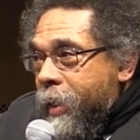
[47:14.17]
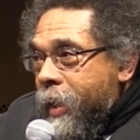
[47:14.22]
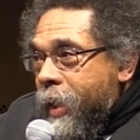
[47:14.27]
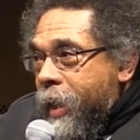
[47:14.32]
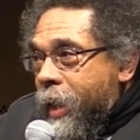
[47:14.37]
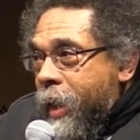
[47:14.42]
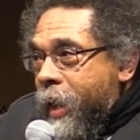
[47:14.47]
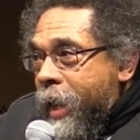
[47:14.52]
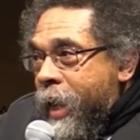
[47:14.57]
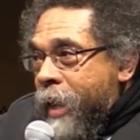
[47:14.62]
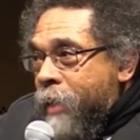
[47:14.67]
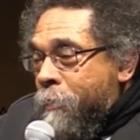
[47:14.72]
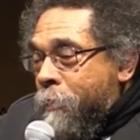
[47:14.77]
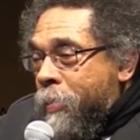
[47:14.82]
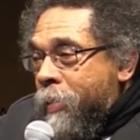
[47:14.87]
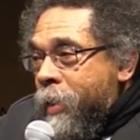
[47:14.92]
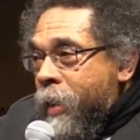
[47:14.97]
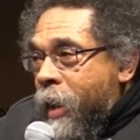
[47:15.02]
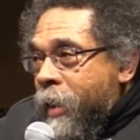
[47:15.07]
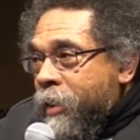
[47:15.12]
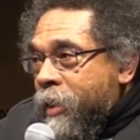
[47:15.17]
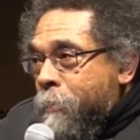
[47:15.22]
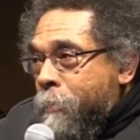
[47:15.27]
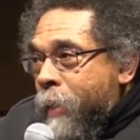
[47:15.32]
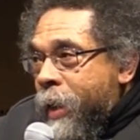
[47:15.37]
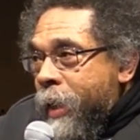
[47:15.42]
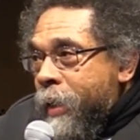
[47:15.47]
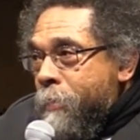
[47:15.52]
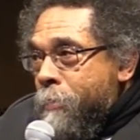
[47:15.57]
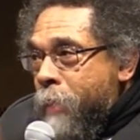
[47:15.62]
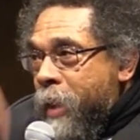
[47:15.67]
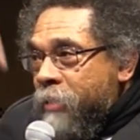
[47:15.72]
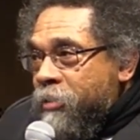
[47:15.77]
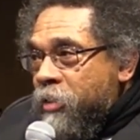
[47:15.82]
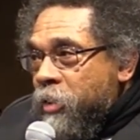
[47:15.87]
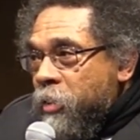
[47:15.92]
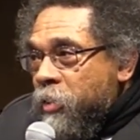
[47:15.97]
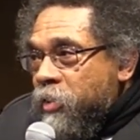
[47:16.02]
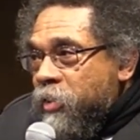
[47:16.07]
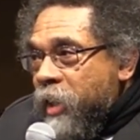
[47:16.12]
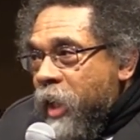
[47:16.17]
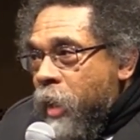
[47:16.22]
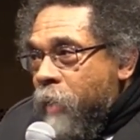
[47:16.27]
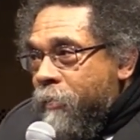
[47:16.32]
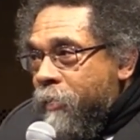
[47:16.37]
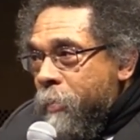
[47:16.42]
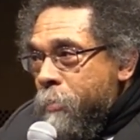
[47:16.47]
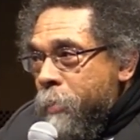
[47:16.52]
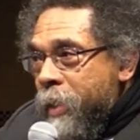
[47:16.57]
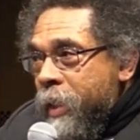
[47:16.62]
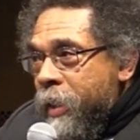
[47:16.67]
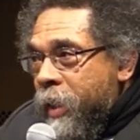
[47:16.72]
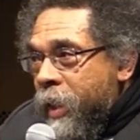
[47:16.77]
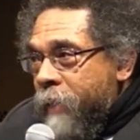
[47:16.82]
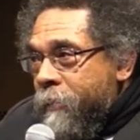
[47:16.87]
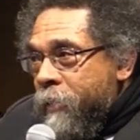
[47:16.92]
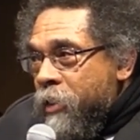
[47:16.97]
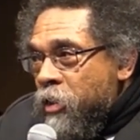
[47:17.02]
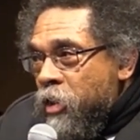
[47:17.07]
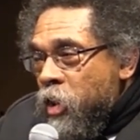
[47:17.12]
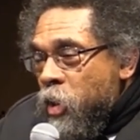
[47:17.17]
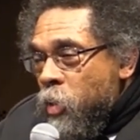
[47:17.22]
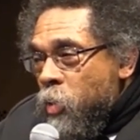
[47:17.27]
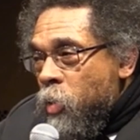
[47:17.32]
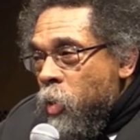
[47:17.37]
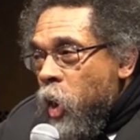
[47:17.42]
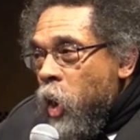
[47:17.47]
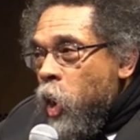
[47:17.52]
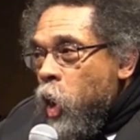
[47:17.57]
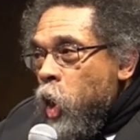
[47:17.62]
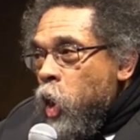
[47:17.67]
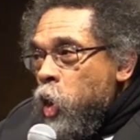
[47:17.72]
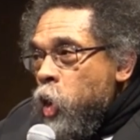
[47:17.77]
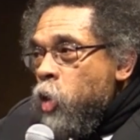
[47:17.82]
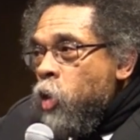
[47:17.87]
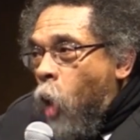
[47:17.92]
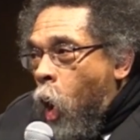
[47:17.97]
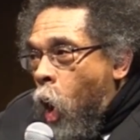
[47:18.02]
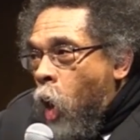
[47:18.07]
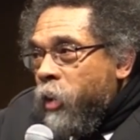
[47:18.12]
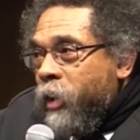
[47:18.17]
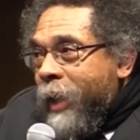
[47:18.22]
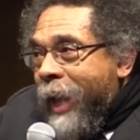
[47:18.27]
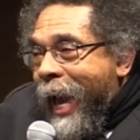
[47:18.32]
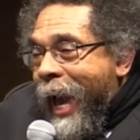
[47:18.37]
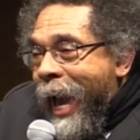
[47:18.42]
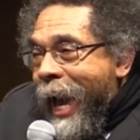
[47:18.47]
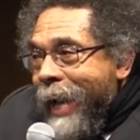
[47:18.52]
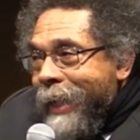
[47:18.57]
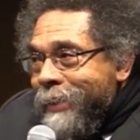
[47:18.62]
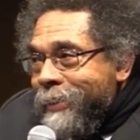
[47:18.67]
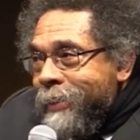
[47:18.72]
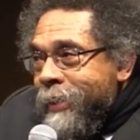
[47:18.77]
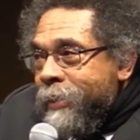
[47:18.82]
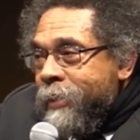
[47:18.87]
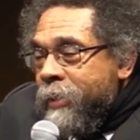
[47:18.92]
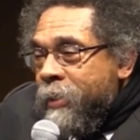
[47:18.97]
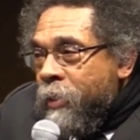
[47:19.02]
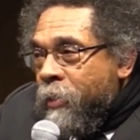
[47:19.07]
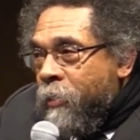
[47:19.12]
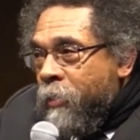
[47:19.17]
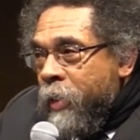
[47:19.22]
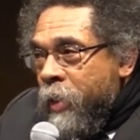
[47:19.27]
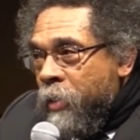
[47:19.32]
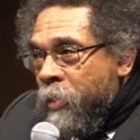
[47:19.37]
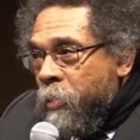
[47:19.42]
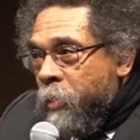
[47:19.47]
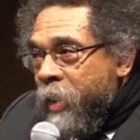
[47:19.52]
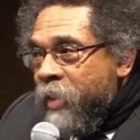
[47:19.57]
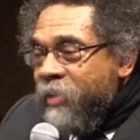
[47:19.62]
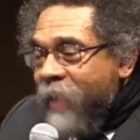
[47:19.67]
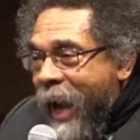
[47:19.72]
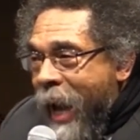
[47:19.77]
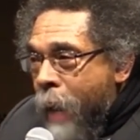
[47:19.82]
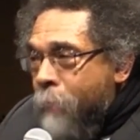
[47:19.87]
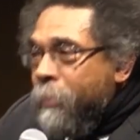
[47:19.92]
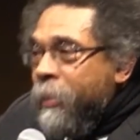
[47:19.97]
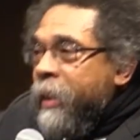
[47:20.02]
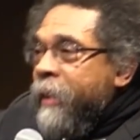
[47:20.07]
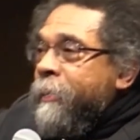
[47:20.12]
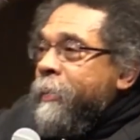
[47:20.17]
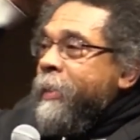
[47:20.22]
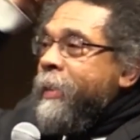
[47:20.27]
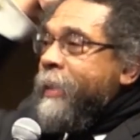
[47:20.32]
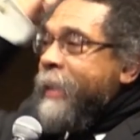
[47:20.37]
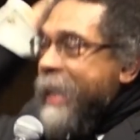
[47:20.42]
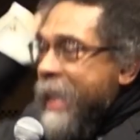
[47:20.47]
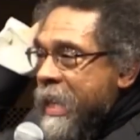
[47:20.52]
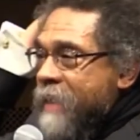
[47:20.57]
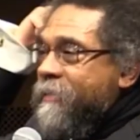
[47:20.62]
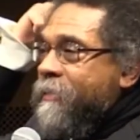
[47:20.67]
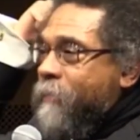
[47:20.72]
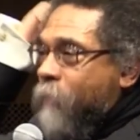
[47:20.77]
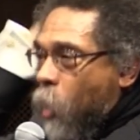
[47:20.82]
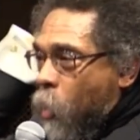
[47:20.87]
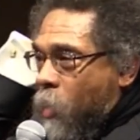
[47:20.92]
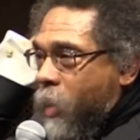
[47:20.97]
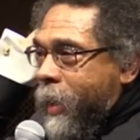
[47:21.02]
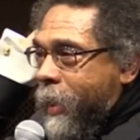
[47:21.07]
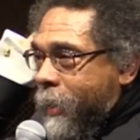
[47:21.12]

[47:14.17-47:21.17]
and preoccupied about yourself or me loving you, you ought to accent the degree to which I'm loving these folk